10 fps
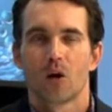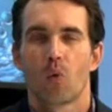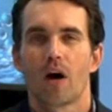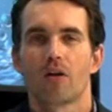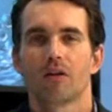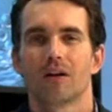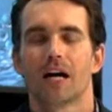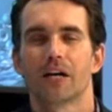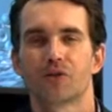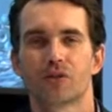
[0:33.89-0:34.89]
While
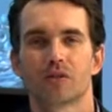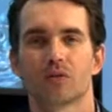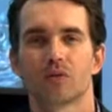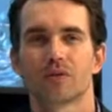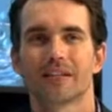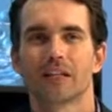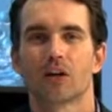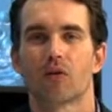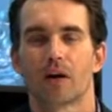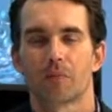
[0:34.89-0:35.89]
hydrogen holds
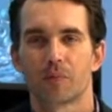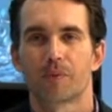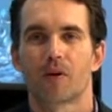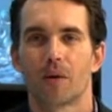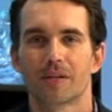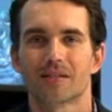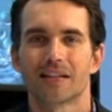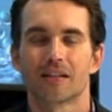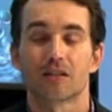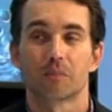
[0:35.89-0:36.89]
incredible promise
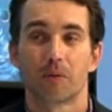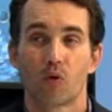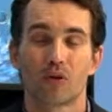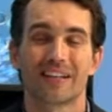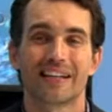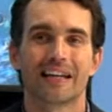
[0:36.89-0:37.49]
in supporting